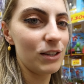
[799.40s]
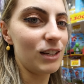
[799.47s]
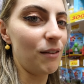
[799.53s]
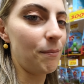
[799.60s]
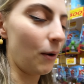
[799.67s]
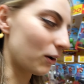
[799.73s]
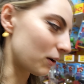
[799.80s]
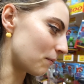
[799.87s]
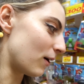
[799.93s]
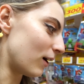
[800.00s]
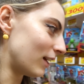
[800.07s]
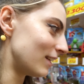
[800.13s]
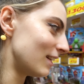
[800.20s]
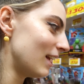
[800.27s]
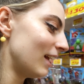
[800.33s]
stuff,
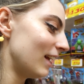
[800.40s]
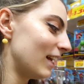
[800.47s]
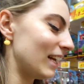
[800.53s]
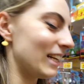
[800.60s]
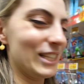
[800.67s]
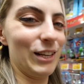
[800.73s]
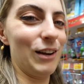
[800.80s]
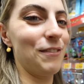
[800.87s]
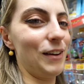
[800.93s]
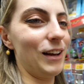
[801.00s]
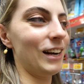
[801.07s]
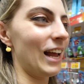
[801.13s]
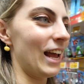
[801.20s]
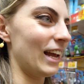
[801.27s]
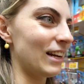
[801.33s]
Pokemon. It's so
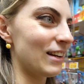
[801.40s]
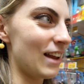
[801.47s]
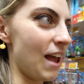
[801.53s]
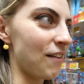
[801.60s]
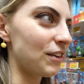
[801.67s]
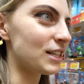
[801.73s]
fun, and every